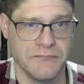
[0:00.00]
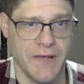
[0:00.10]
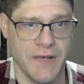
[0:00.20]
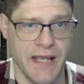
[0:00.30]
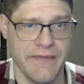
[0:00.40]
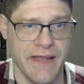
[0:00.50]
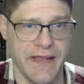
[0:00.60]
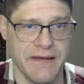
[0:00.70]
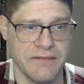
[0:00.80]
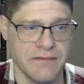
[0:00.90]
And
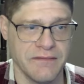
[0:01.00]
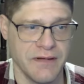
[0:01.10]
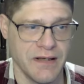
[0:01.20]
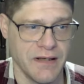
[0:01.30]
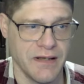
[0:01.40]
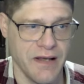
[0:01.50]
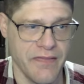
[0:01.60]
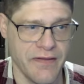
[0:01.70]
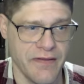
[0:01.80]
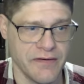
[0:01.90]
then uh,
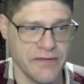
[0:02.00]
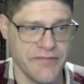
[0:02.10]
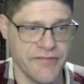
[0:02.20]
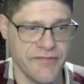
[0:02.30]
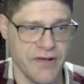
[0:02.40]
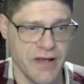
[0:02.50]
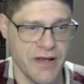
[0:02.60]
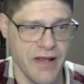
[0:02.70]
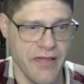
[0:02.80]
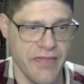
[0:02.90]
there's
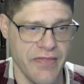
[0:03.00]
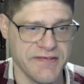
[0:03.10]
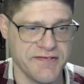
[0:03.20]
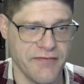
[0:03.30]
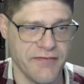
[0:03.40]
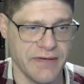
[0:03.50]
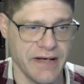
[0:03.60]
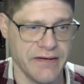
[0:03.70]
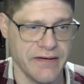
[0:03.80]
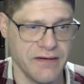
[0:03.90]
this threat
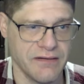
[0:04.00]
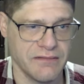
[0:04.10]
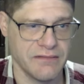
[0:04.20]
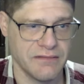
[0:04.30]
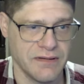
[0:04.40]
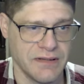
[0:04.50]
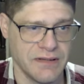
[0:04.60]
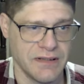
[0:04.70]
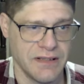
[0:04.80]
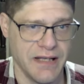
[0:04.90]
here.
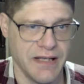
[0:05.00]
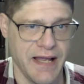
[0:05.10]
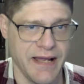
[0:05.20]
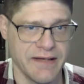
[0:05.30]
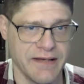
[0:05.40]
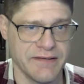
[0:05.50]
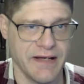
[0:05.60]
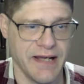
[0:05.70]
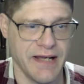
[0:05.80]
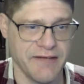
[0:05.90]
And I
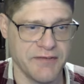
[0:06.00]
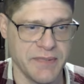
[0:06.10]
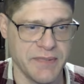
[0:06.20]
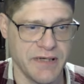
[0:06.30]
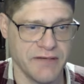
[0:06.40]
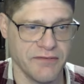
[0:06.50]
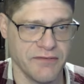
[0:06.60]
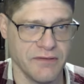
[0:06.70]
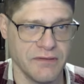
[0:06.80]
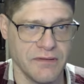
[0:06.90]
have to be
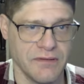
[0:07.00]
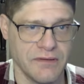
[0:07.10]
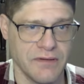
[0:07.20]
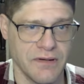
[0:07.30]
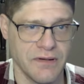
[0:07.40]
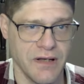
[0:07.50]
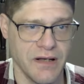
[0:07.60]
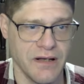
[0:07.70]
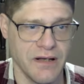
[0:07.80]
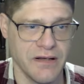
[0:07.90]
careful
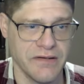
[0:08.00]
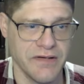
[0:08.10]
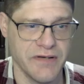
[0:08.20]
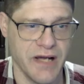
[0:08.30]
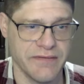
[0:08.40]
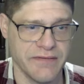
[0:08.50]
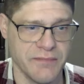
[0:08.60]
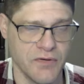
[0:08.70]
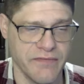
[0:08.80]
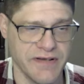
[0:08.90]
uh, not to
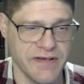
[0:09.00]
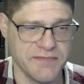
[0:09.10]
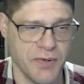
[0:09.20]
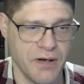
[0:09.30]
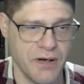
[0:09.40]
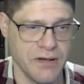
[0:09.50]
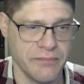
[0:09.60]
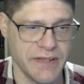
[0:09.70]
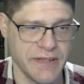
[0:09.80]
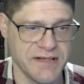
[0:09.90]
move this pawn
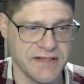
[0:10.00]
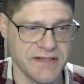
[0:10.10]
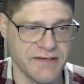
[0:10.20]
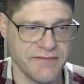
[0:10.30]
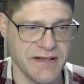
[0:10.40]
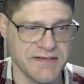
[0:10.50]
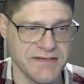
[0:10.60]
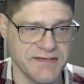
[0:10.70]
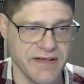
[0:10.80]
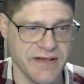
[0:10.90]
because it
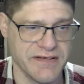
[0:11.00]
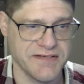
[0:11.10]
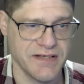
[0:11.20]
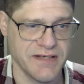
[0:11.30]
defends this